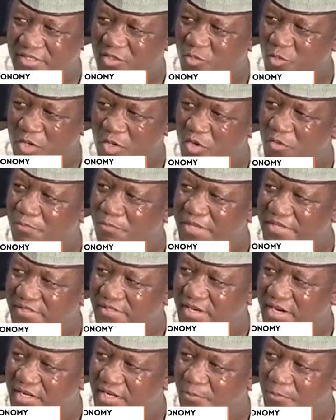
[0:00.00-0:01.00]
former Governor
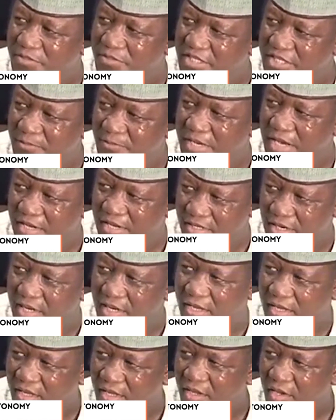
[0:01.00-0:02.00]
Yari, who had written the